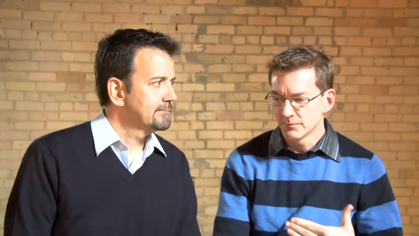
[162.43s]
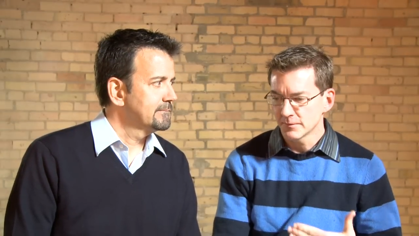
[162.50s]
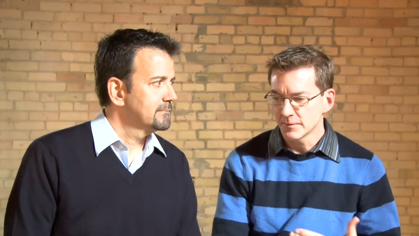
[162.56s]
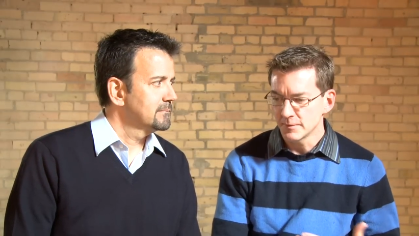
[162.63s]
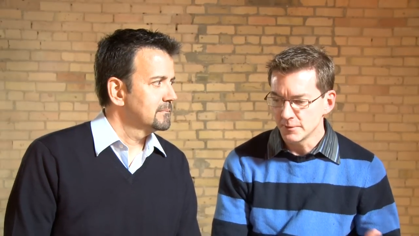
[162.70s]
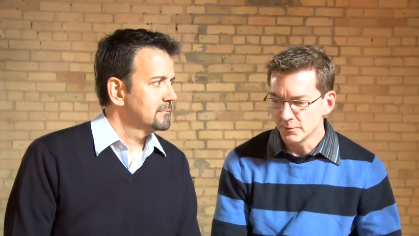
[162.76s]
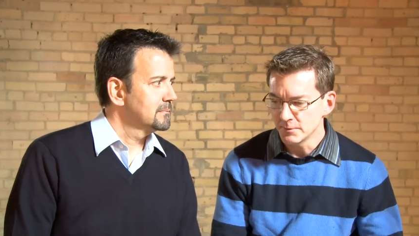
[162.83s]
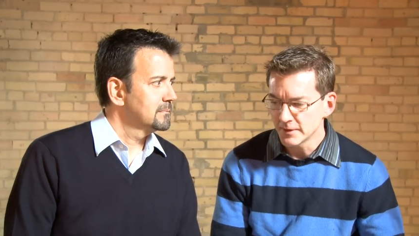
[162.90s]

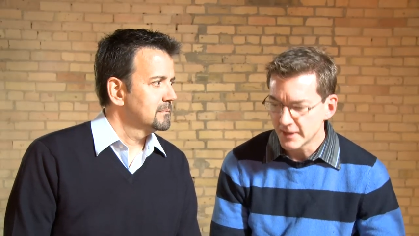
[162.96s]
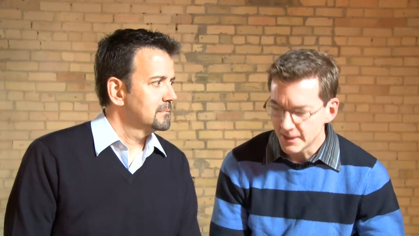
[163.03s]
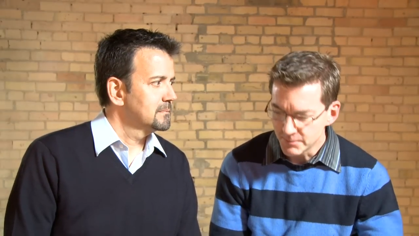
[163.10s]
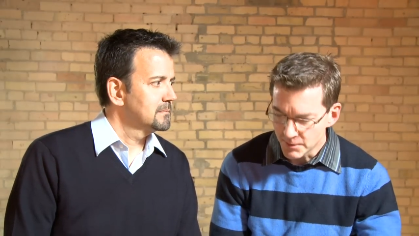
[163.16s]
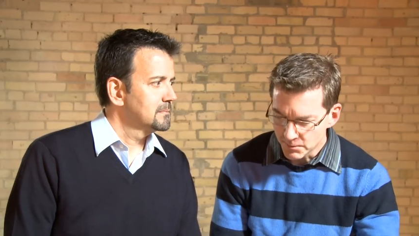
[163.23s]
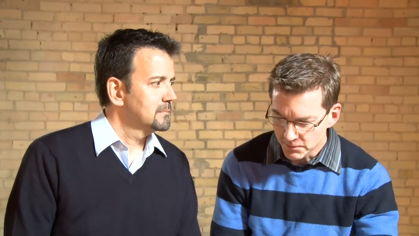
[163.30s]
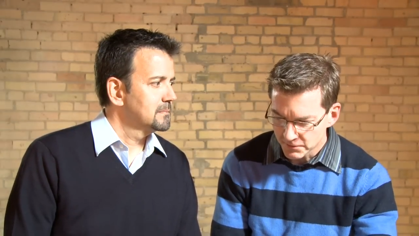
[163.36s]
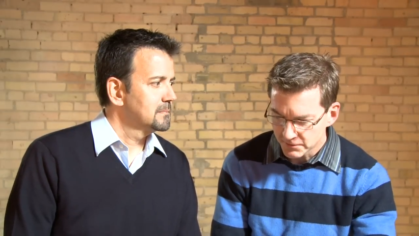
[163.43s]
Speaker 1: you know, became
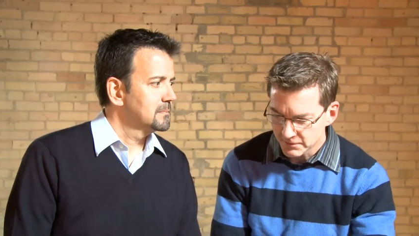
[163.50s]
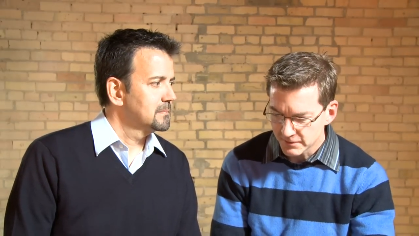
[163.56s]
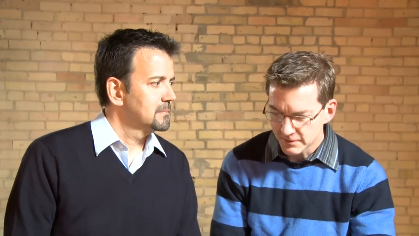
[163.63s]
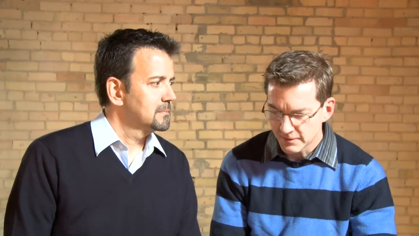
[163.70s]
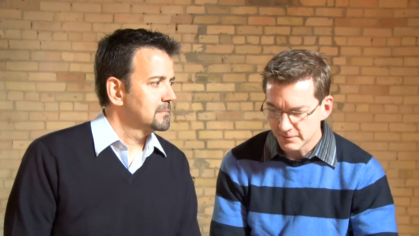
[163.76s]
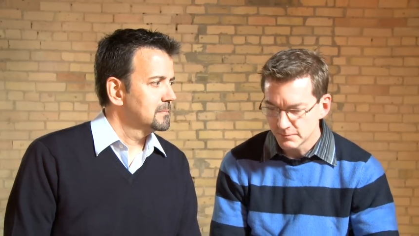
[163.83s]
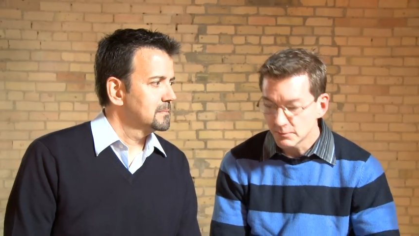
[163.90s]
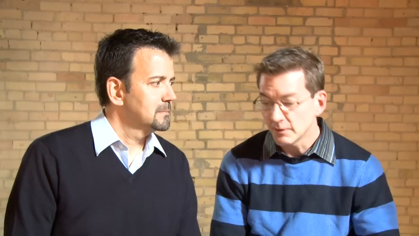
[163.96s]
almost,
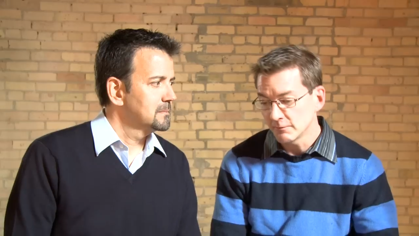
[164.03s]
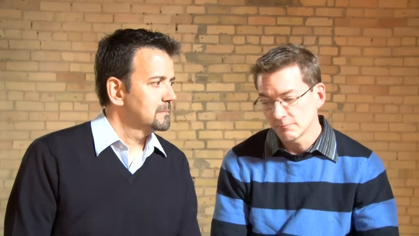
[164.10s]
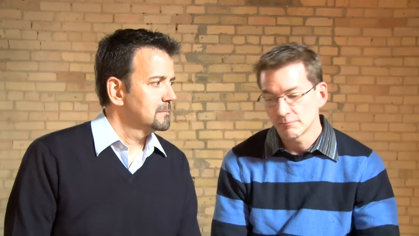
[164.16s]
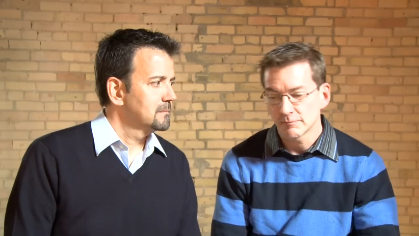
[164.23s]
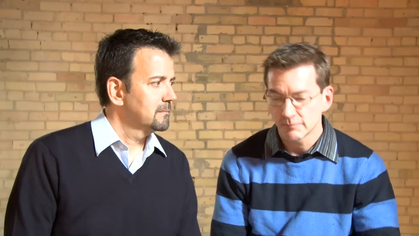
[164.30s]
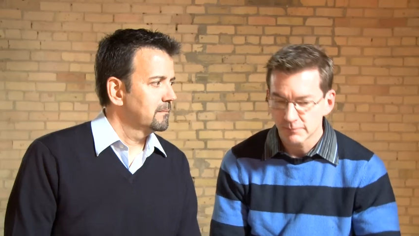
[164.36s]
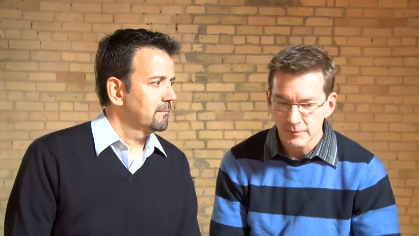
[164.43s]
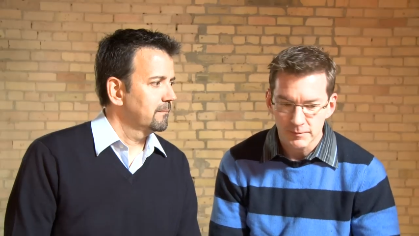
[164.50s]
uh, well,
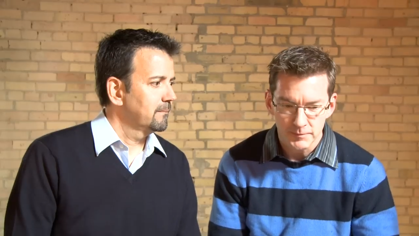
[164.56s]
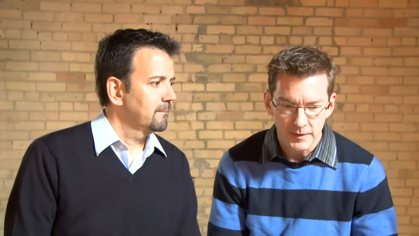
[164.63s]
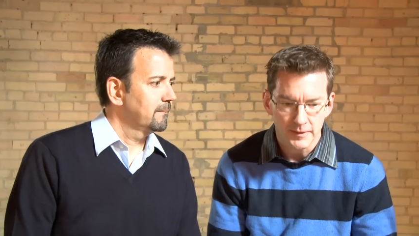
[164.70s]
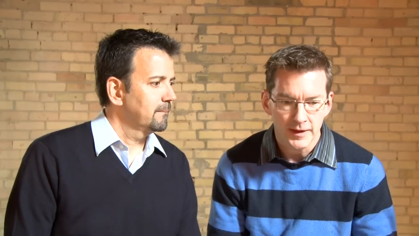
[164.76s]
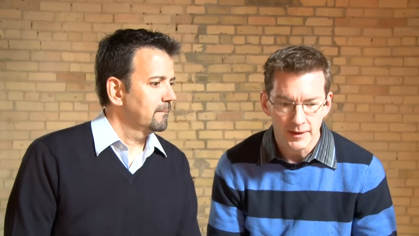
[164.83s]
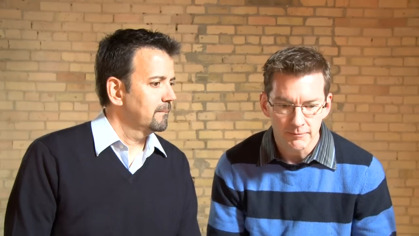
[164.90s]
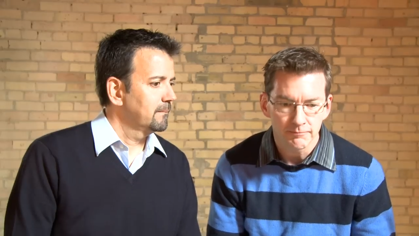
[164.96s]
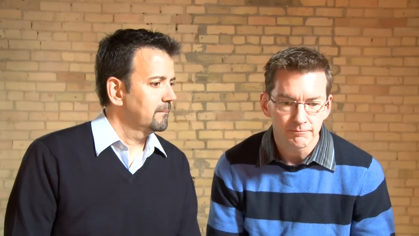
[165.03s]

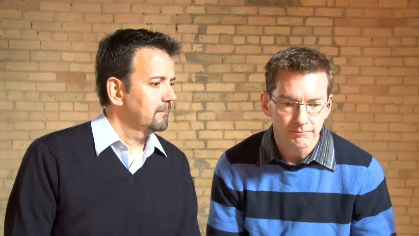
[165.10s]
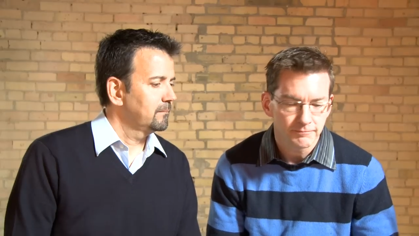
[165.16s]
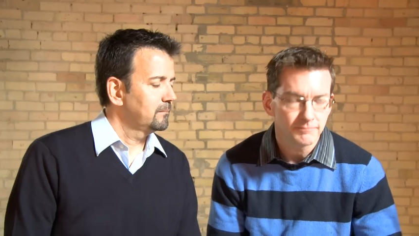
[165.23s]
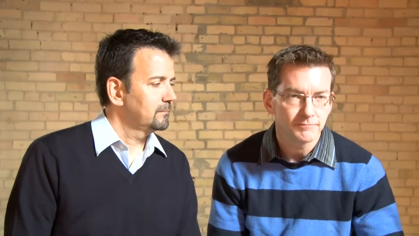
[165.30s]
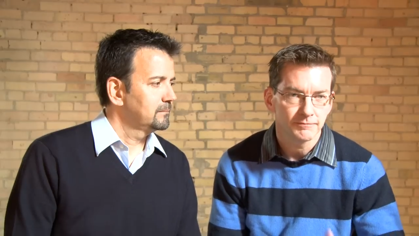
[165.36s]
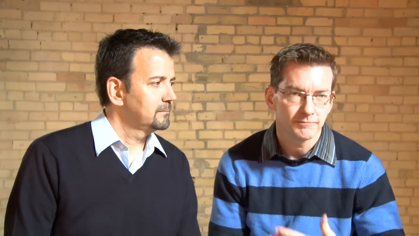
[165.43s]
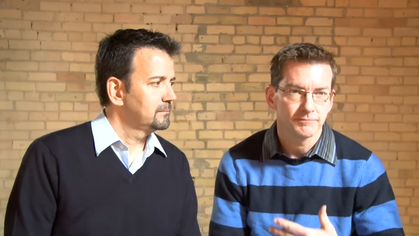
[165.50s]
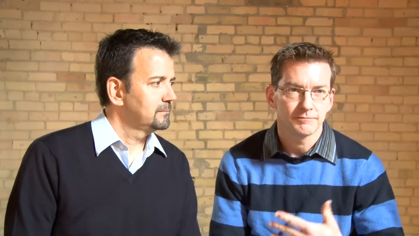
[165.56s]
became
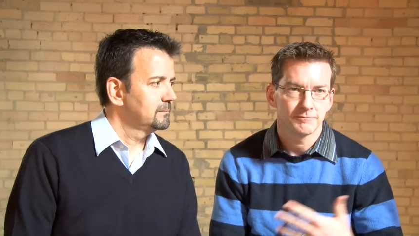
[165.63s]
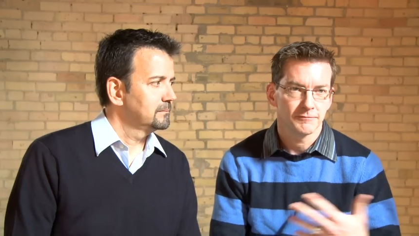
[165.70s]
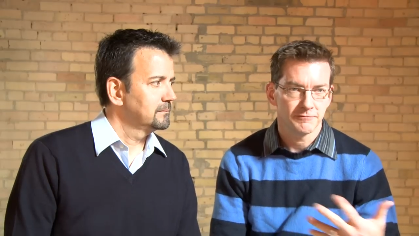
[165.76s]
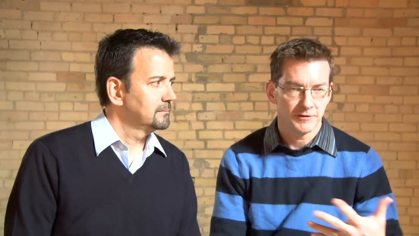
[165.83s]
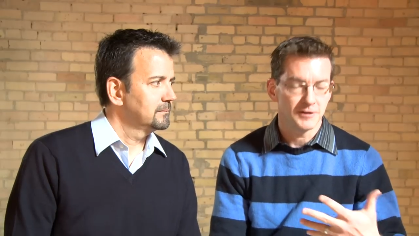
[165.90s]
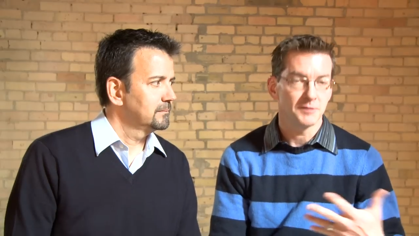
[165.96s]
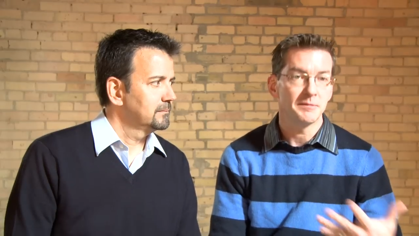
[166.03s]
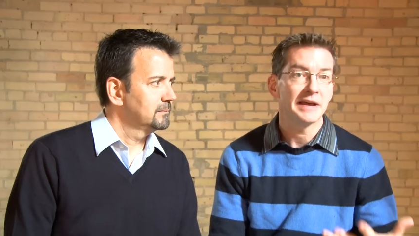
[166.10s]

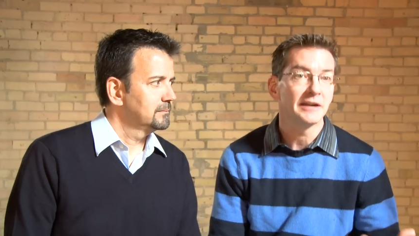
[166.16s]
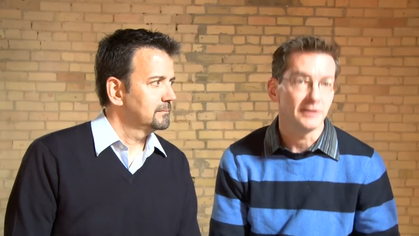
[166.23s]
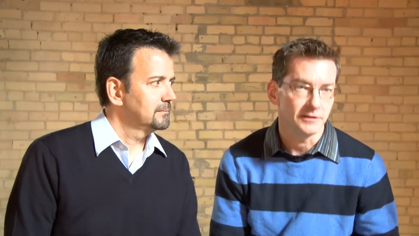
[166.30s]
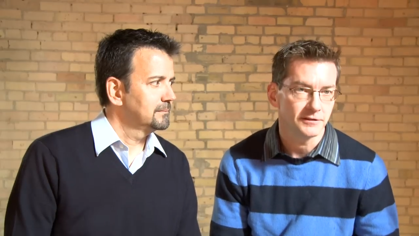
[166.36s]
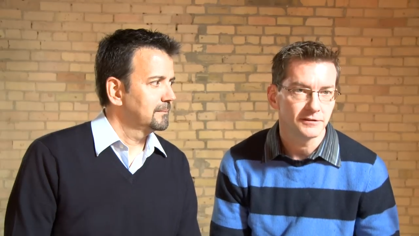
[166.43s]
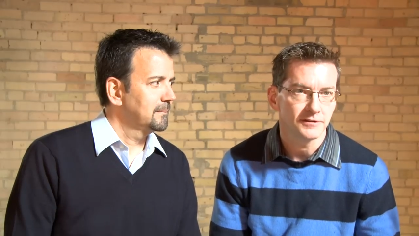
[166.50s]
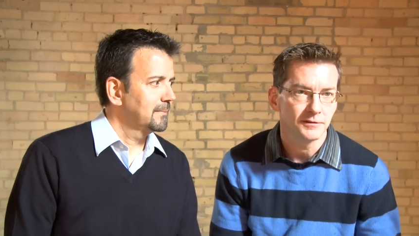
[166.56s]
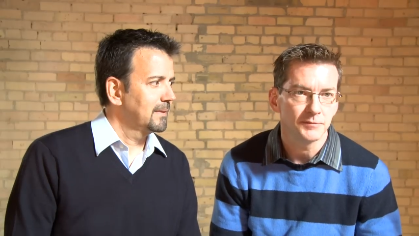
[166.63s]

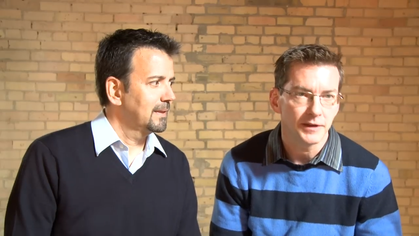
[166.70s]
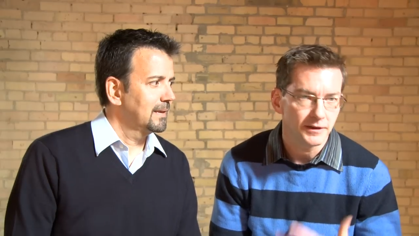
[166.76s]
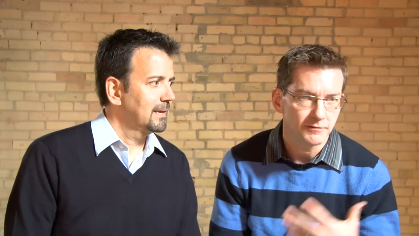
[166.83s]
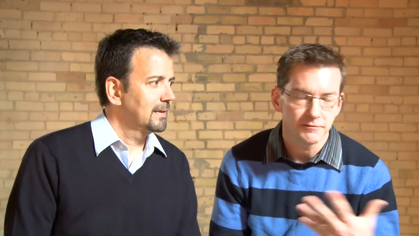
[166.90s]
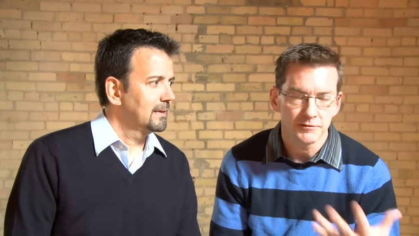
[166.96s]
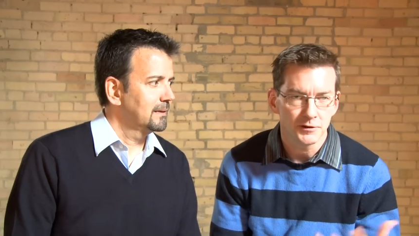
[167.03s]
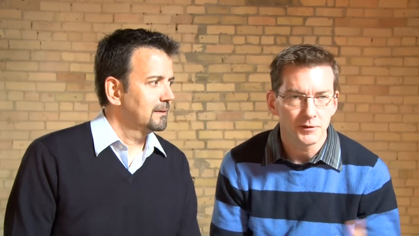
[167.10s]
fundamentalist in my view.